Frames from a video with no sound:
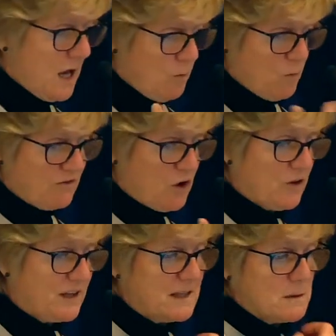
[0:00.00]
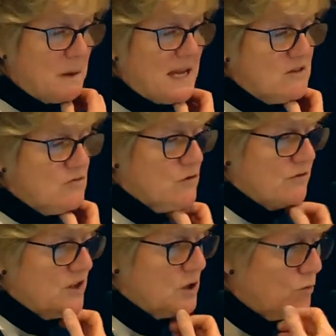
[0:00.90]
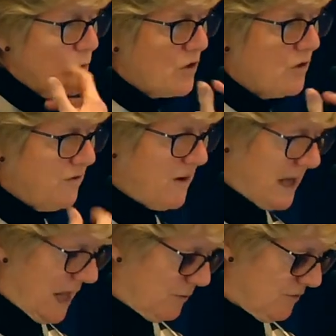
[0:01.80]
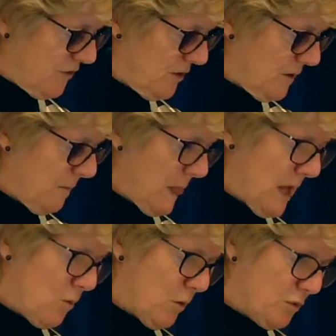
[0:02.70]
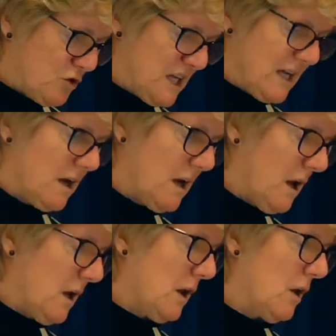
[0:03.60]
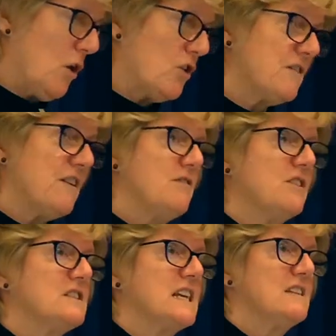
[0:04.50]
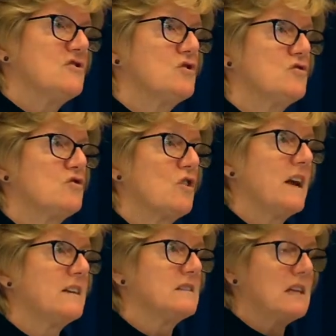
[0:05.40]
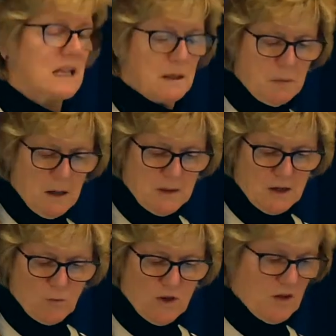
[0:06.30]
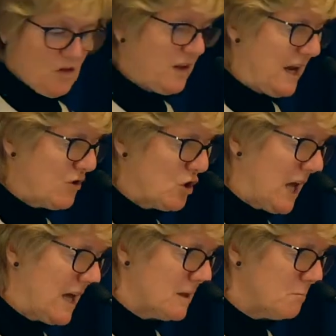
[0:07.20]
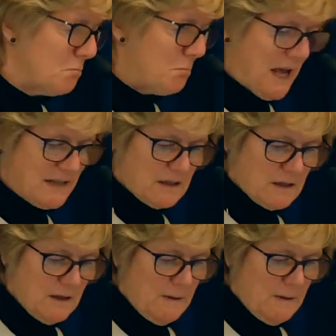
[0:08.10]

We've got the independent review, which is very helpful. We're putting a lot of effort into trying to take the public with us and educate them better.